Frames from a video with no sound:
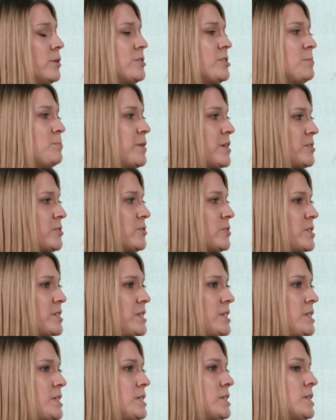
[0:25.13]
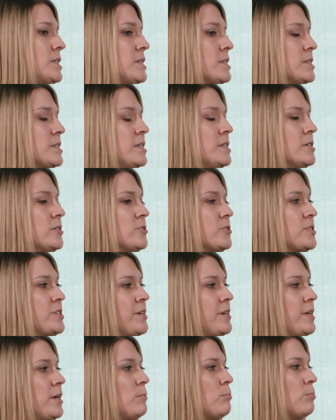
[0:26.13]
our specialty is in
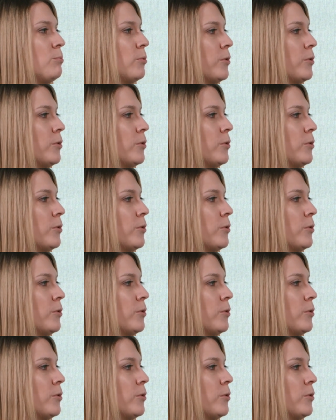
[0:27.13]
understanding